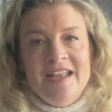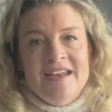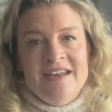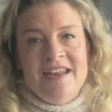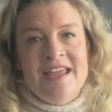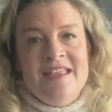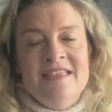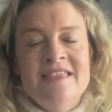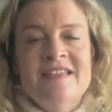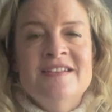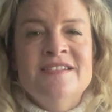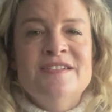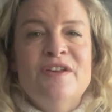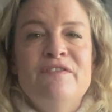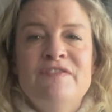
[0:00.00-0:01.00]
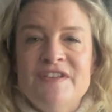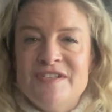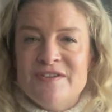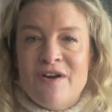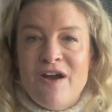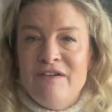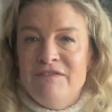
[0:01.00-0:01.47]
knit the Sophie
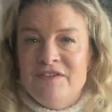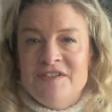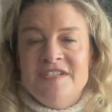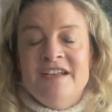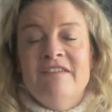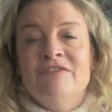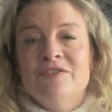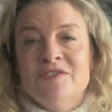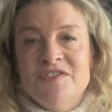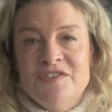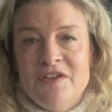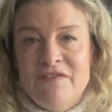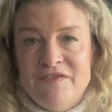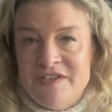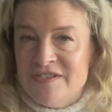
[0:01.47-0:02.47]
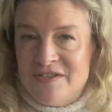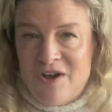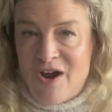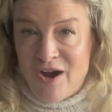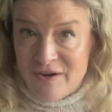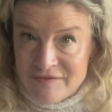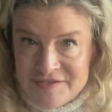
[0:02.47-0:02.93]
scarf or several Sophie
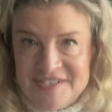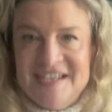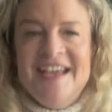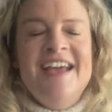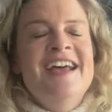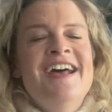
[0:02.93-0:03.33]
scarves,